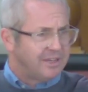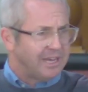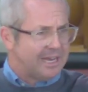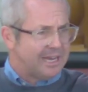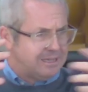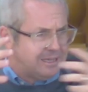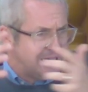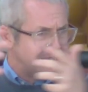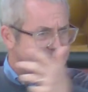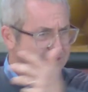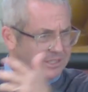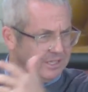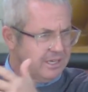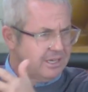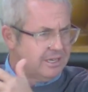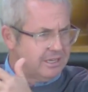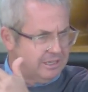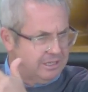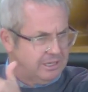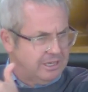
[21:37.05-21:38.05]
that, that's
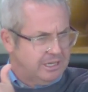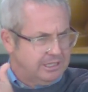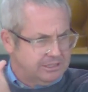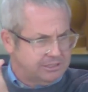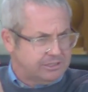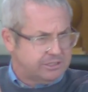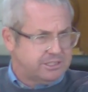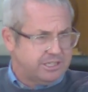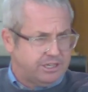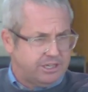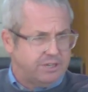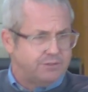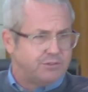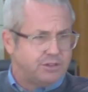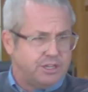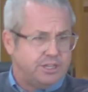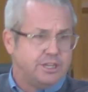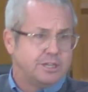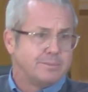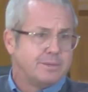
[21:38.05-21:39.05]
a, a, a city of
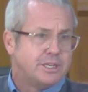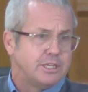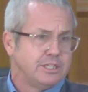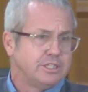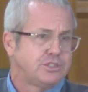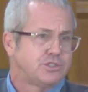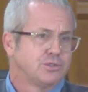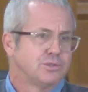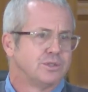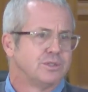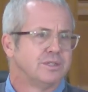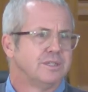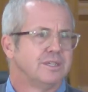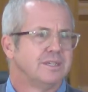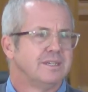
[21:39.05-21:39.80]
Edom and Esau